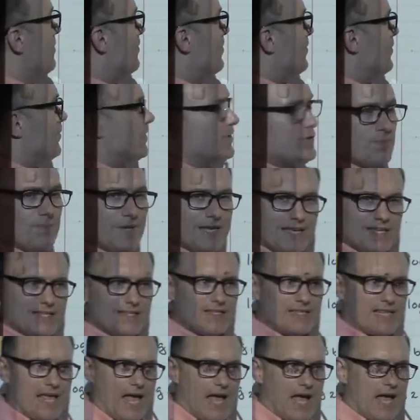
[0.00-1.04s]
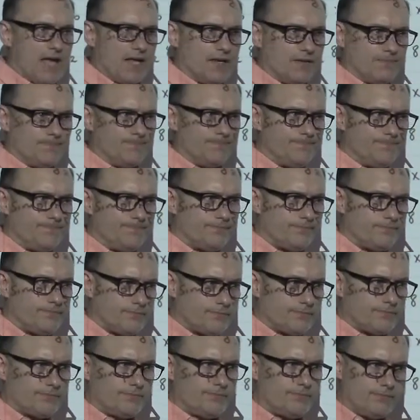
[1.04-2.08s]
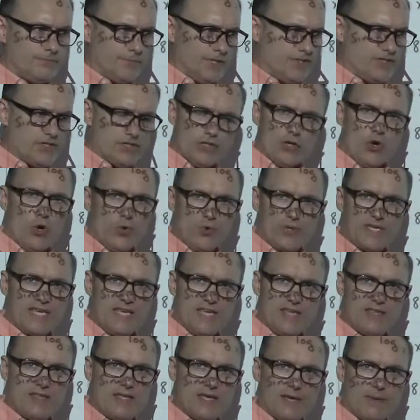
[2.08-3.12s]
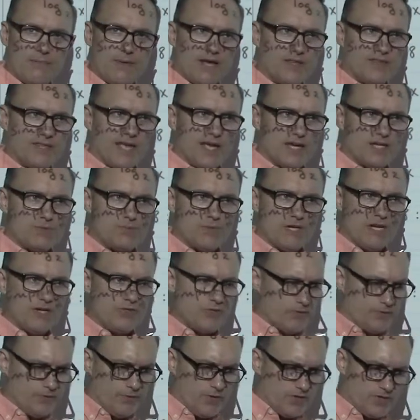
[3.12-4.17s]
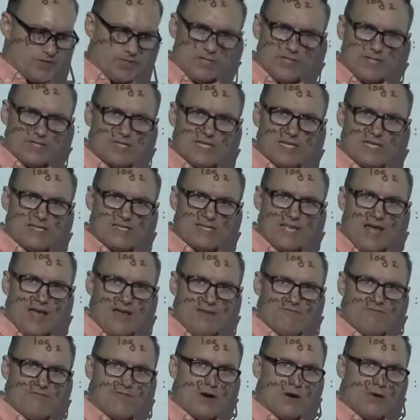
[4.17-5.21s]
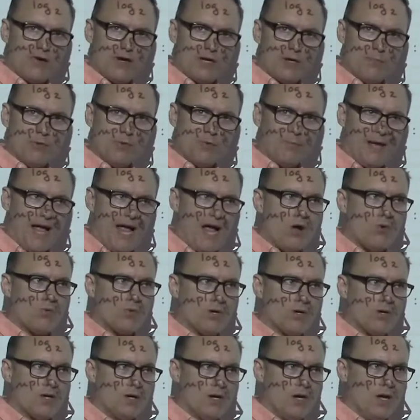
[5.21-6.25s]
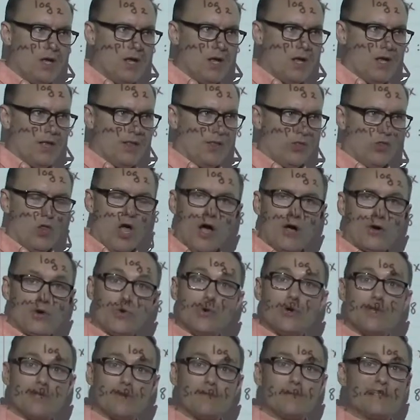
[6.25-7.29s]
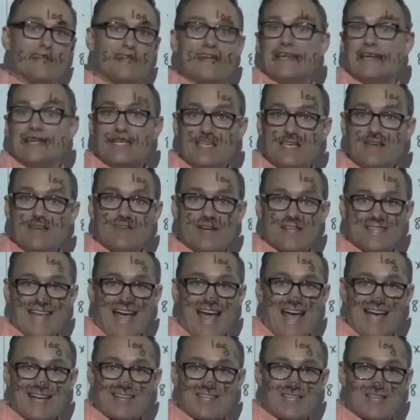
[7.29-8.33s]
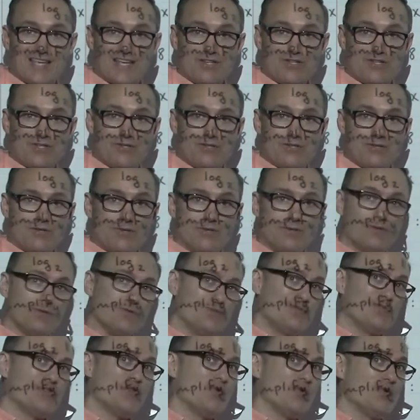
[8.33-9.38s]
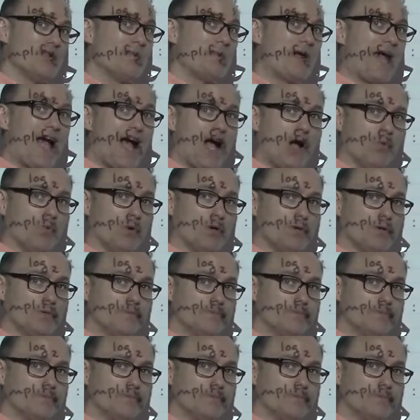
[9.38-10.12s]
which means that, this is the whole key thing about the exponential functions, is that variable power, logarithms need to give us access to the power.